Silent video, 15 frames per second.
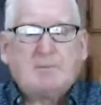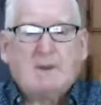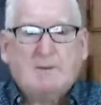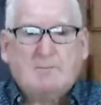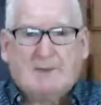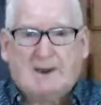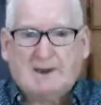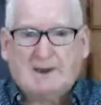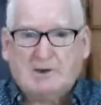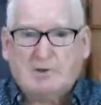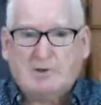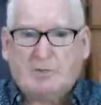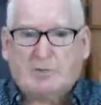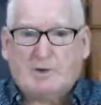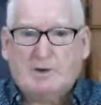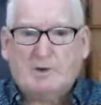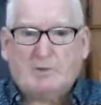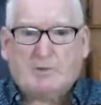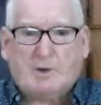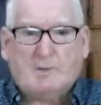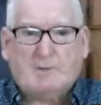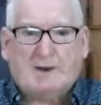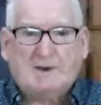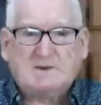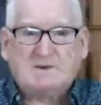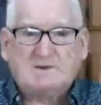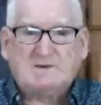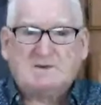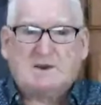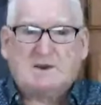mainly
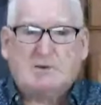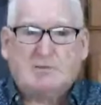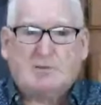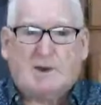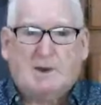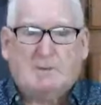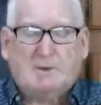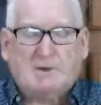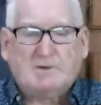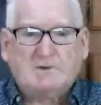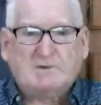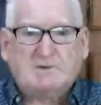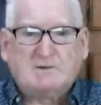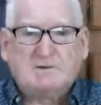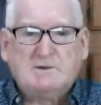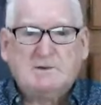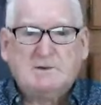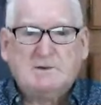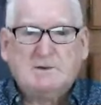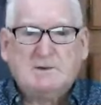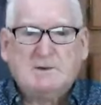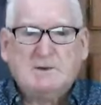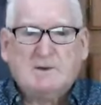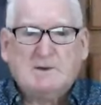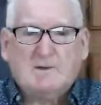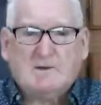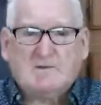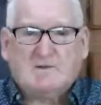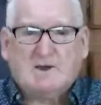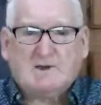Freemasons and Fabians.
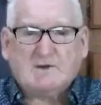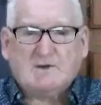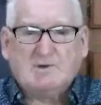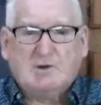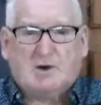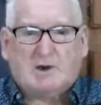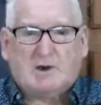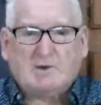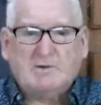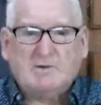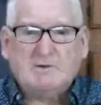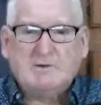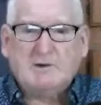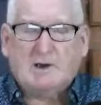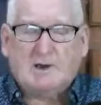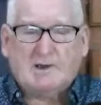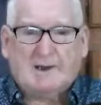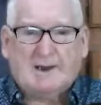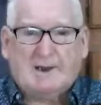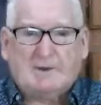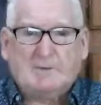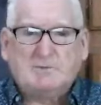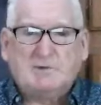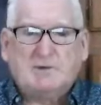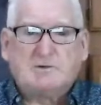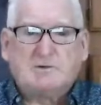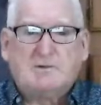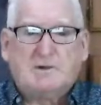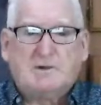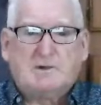It does not allow them to
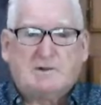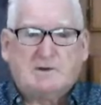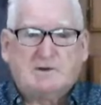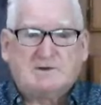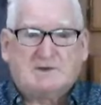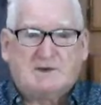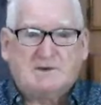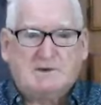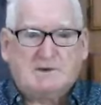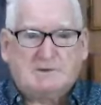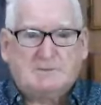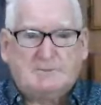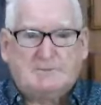do the things they did.